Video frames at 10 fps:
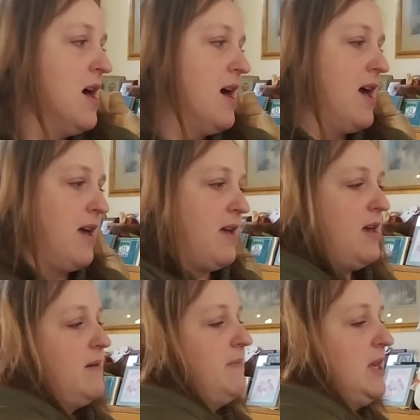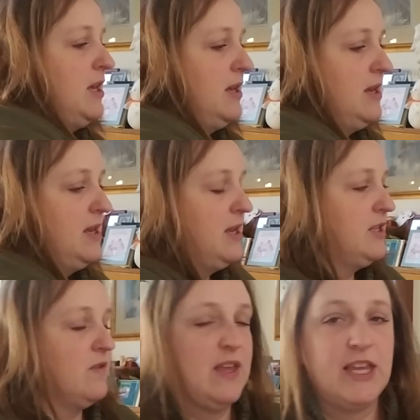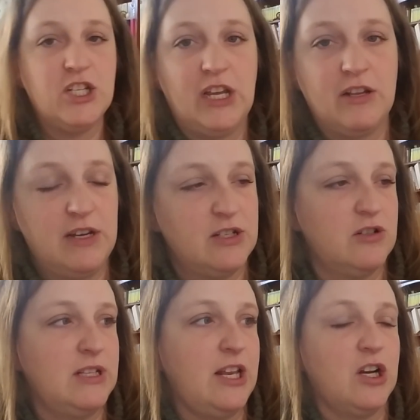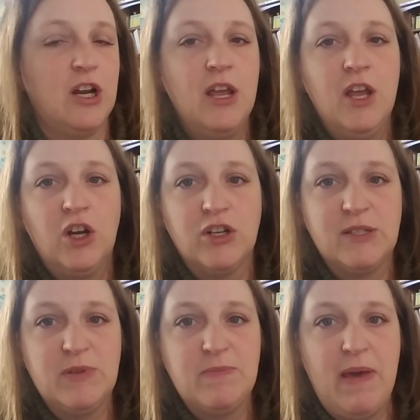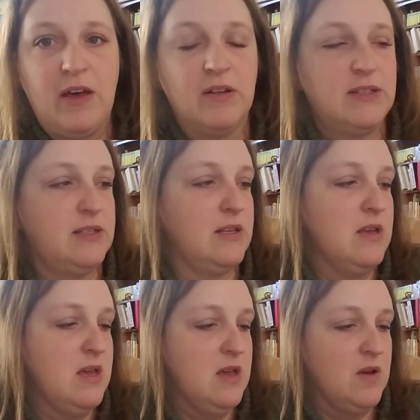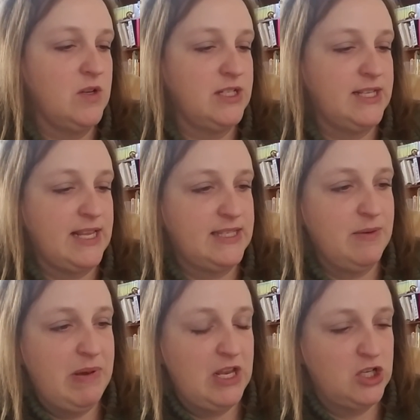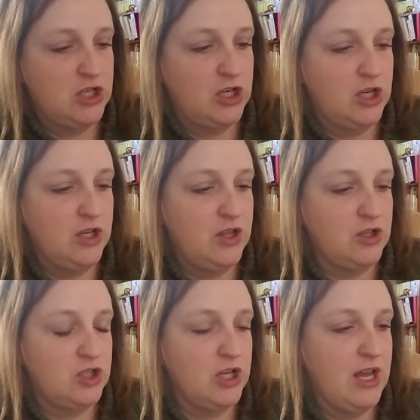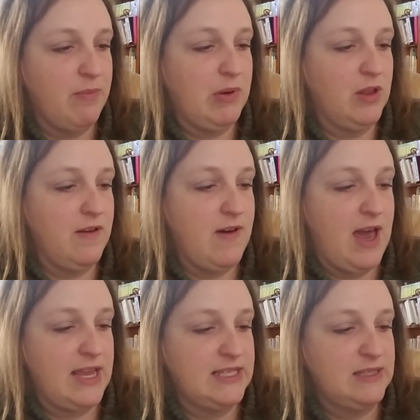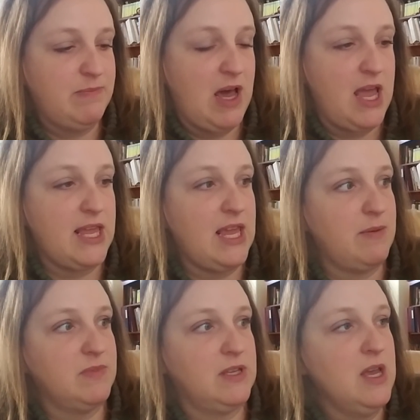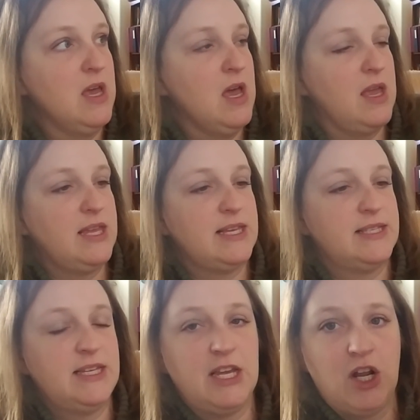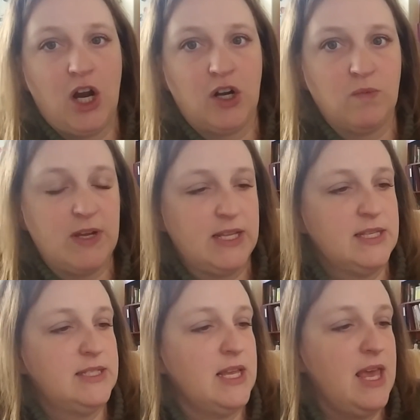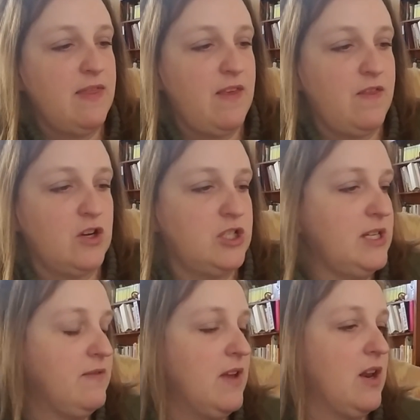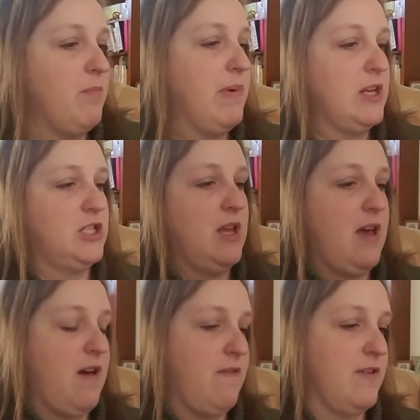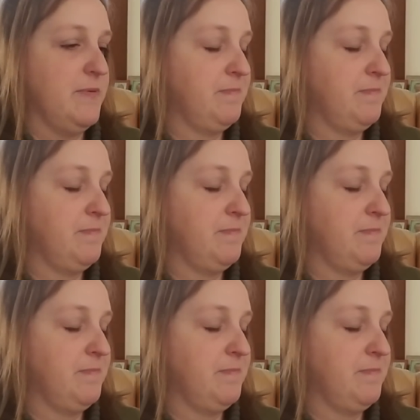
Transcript: Um, so they can check their answers later. Christmas Melts, which is Guess the Picture. There's a couple of I Spy games easy and hard ones. And then there's even a bunch of